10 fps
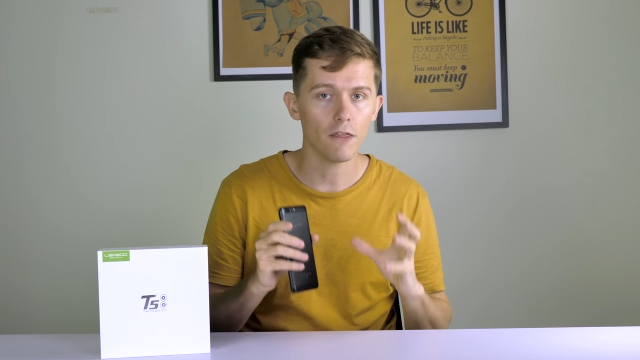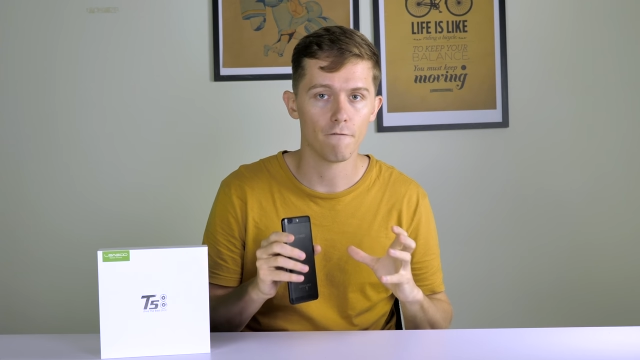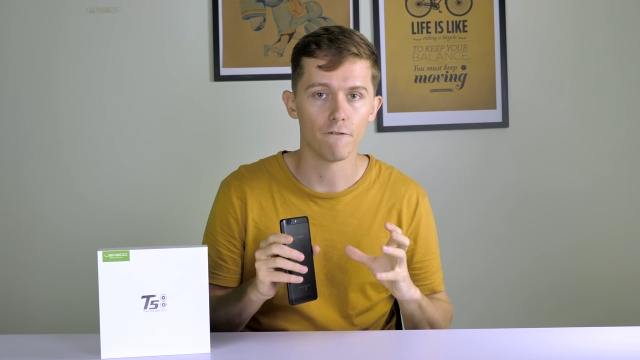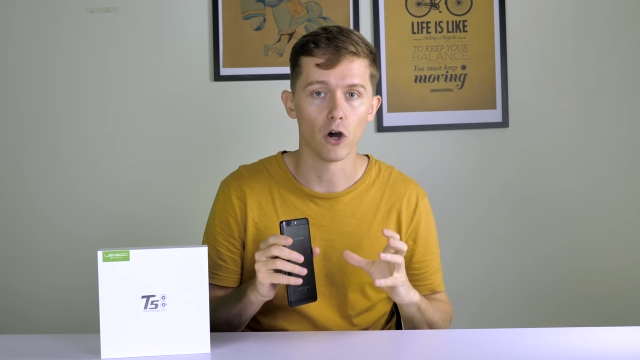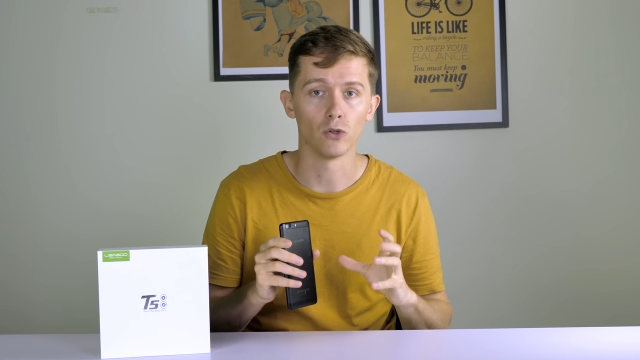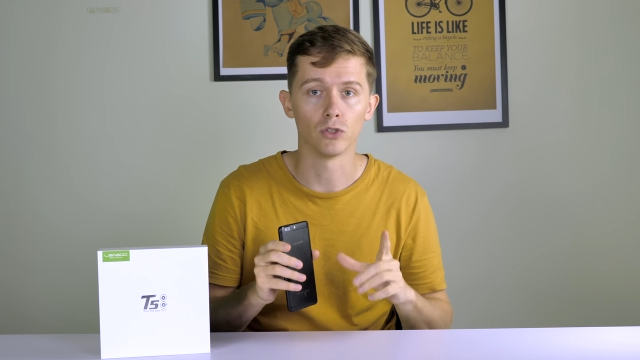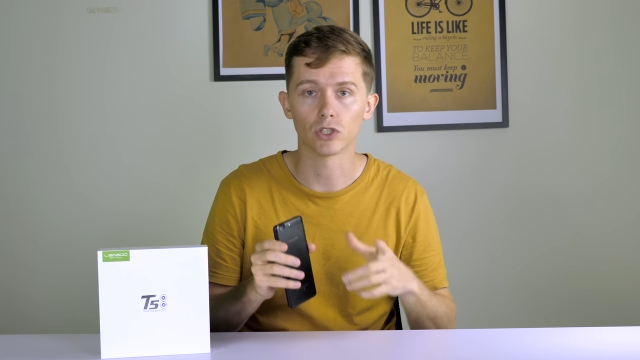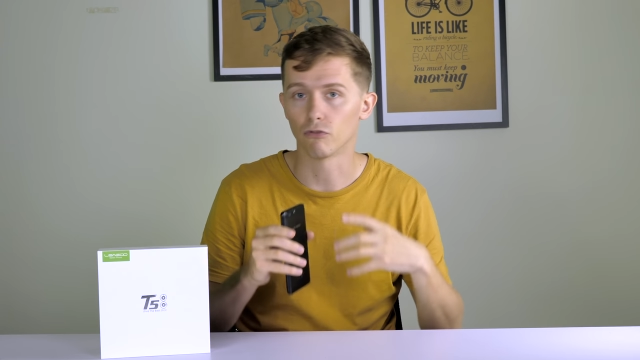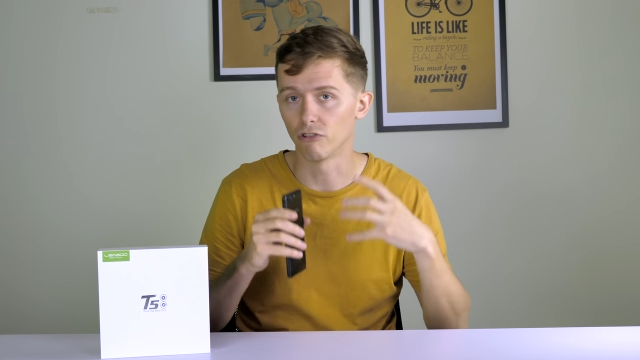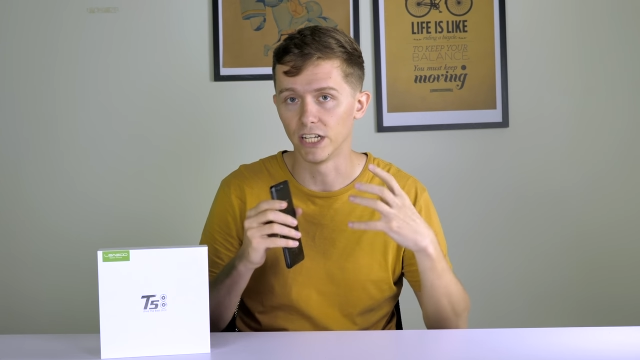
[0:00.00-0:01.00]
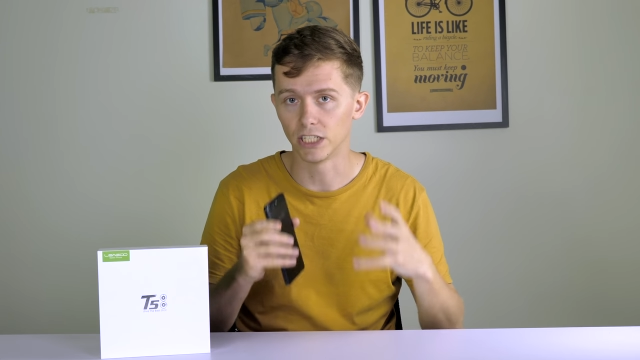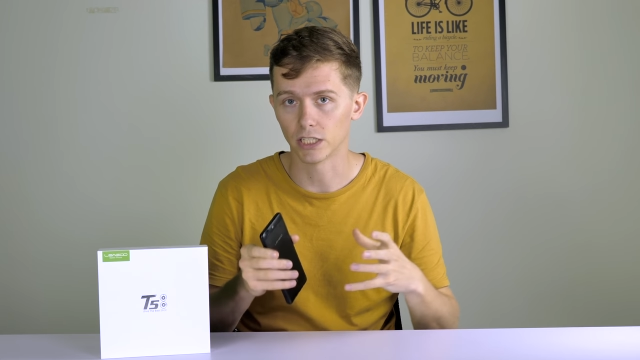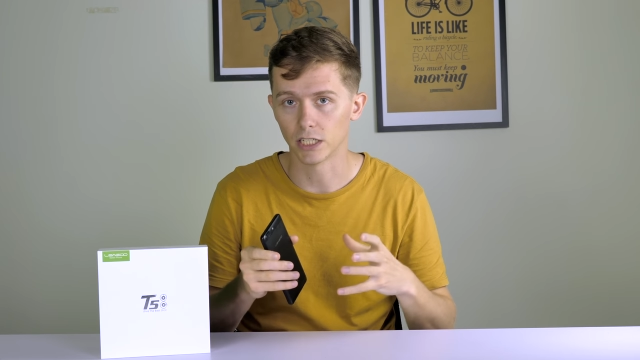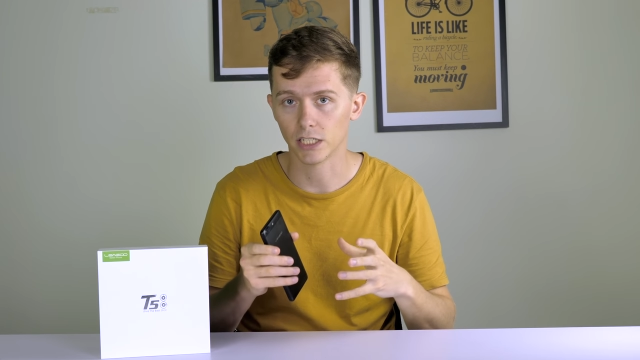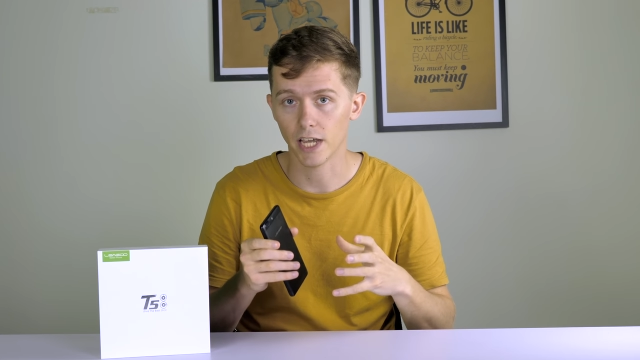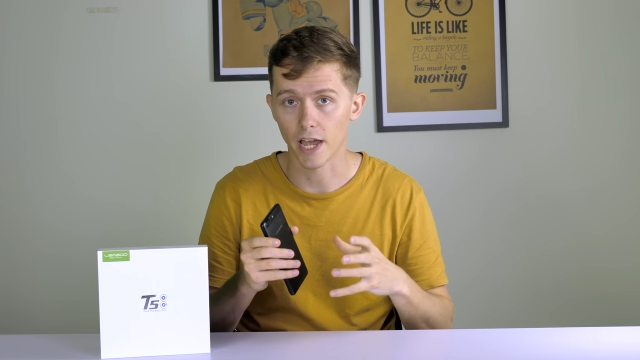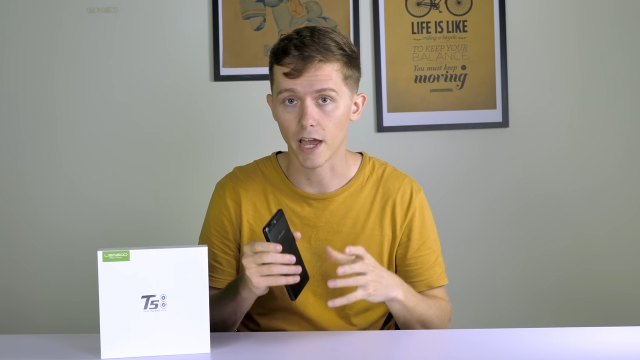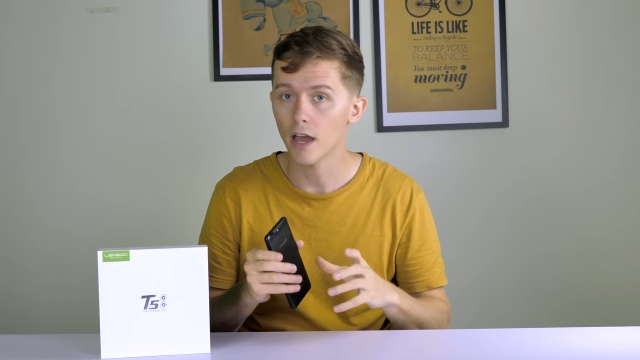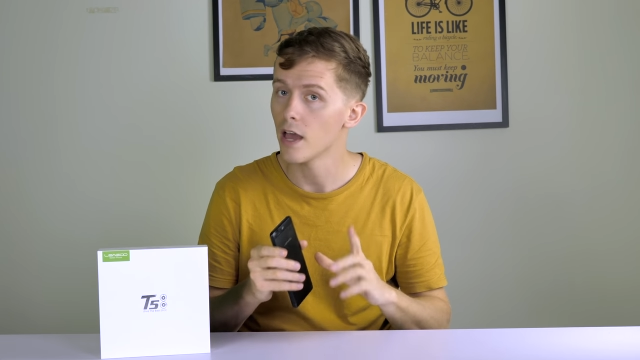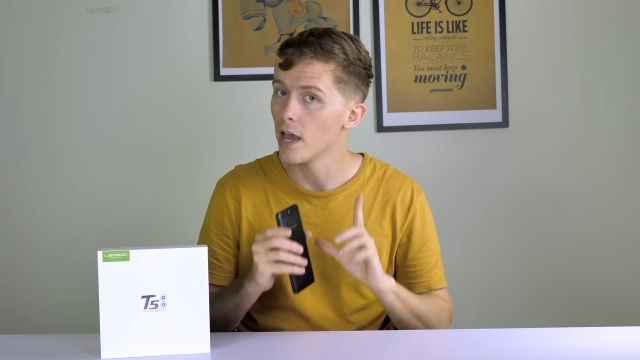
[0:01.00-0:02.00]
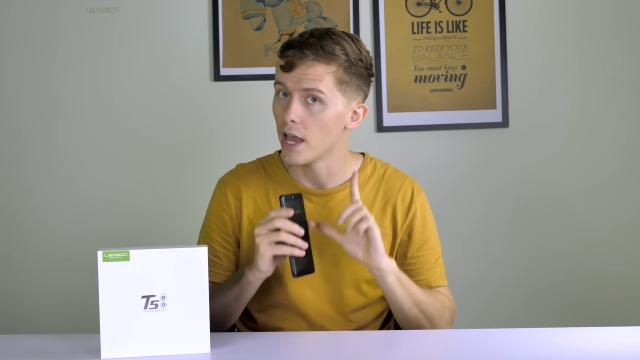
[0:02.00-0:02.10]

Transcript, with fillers: other phones released this year,